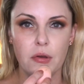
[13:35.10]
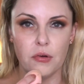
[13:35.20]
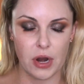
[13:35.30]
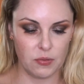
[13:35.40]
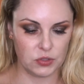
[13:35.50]

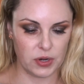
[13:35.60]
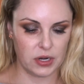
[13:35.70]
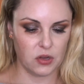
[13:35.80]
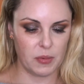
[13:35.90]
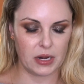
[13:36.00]
Gray was
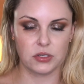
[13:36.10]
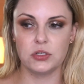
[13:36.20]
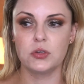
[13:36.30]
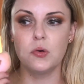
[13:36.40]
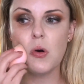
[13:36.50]
ready to go back to
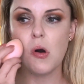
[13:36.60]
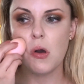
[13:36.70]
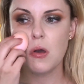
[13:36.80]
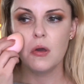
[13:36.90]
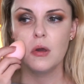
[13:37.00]

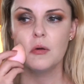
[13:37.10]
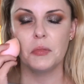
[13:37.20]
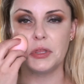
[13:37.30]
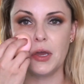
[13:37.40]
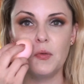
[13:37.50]
school,
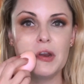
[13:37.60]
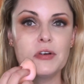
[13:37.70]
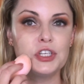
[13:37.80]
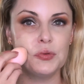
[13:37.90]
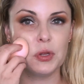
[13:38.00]
but then
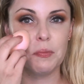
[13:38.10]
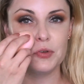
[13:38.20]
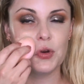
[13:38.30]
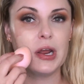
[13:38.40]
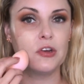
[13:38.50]
whenever she went
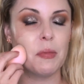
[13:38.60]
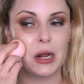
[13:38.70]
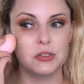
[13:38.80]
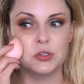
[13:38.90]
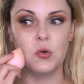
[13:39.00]
but tried to go
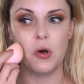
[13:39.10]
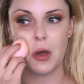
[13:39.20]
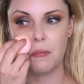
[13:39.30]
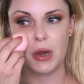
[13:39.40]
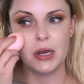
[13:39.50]
back to school
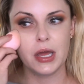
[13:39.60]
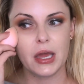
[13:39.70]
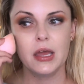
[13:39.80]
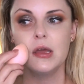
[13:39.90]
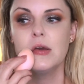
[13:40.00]
on
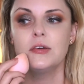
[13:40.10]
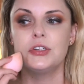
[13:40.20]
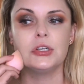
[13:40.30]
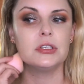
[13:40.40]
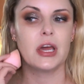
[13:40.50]
Monday,
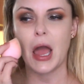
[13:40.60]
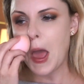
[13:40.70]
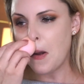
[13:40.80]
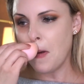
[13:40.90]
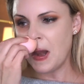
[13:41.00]
she's like, I don't
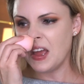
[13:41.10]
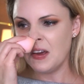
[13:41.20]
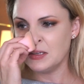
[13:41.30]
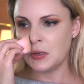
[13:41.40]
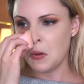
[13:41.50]
want to
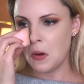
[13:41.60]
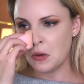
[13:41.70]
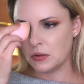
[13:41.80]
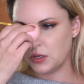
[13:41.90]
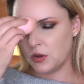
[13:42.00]
go to
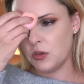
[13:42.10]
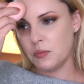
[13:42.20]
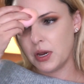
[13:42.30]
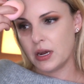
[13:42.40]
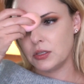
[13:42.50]
school. You know,
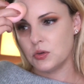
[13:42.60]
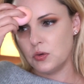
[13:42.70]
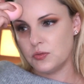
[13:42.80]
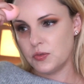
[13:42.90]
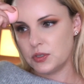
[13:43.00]
you've been out of
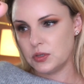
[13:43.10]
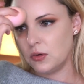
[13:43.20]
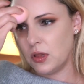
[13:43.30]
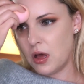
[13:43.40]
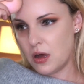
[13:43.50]
school for
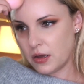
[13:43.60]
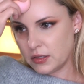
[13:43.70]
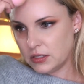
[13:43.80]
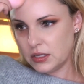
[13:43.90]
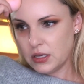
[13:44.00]
so long,
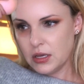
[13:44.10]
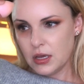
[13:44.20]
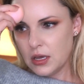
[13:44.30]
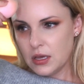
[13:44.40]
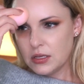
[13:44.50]
it's
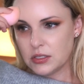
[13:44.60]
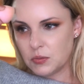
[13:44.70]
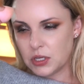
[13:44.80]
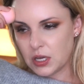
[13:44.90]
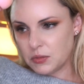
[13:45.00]

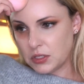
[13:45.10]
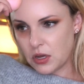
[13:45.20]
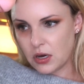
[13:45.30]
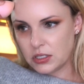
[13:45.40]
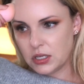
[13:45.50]
sometimes it's
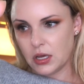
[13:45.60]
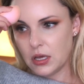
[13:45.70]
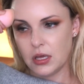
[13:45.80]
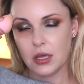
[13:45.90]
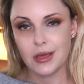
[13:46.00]
hard to
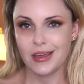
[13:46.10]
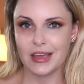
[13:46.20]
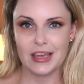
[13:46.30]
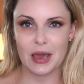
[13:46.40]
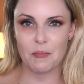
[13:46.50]

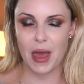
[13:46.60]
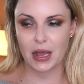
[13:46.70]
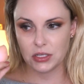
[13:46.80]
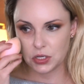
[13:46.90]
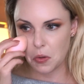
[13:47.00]
get
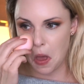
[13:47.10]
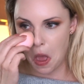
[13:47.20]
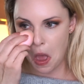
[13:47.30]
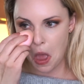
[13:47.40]
back to it.